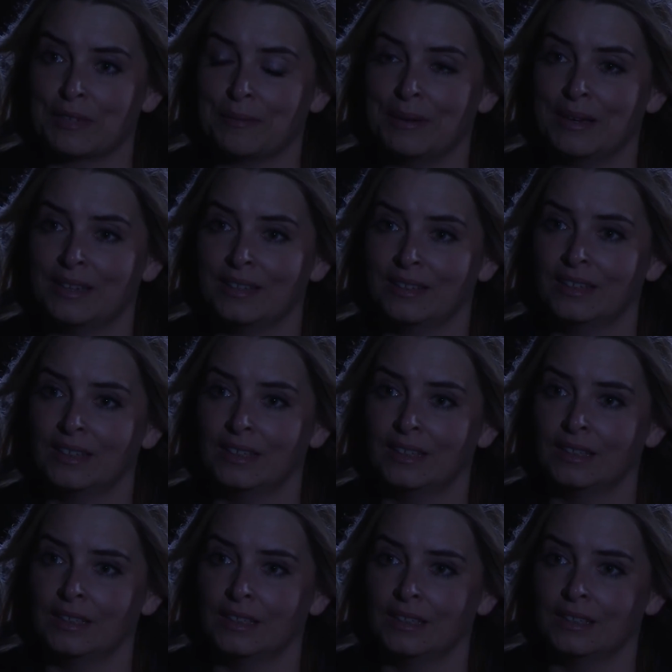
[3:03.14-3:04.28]
him.
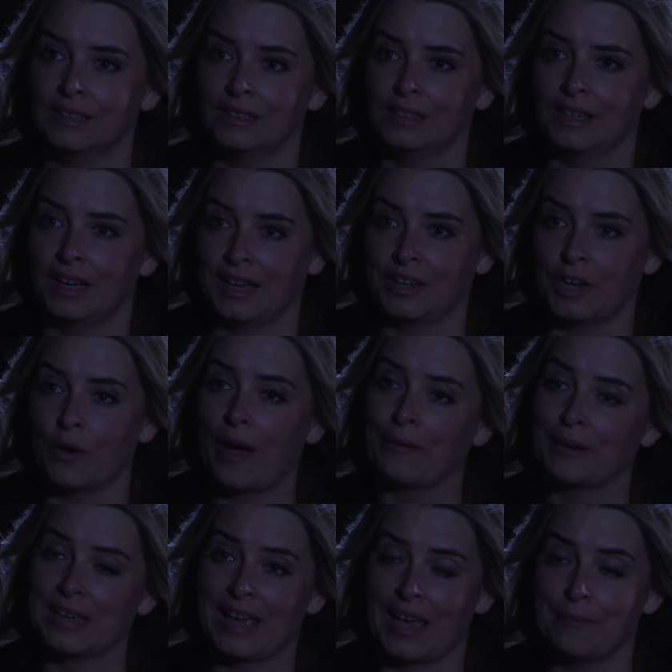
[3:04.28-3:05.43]
And I know how we
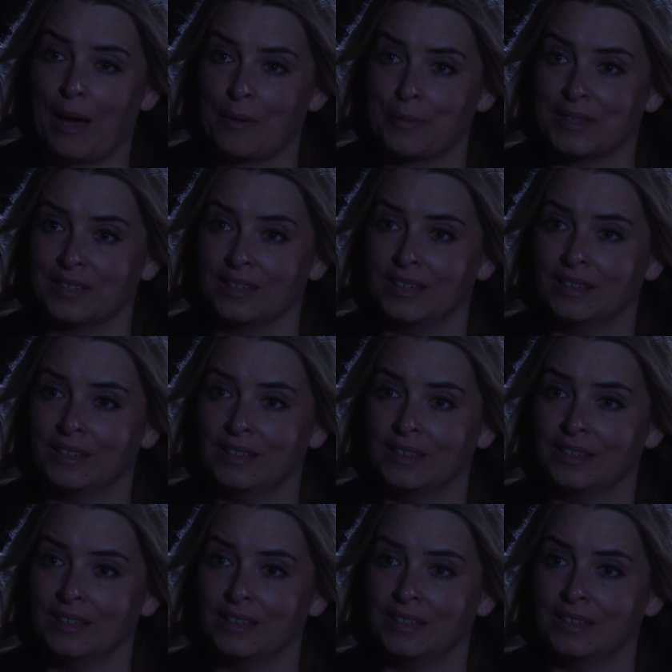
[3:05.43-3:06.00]
can get him out of prison.